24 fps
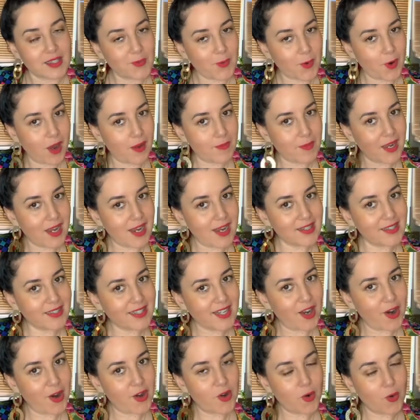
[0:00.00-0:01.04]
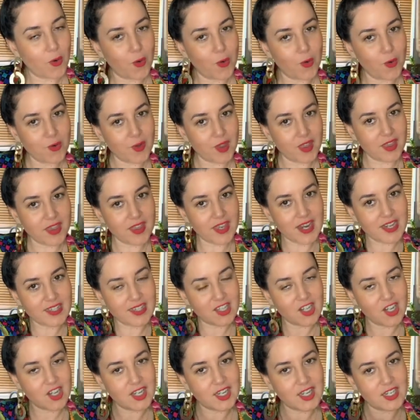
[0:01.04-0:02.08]
why I'm here to tell you all the things that
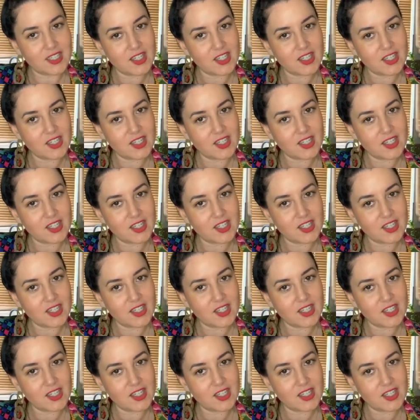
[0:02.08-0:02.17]
you need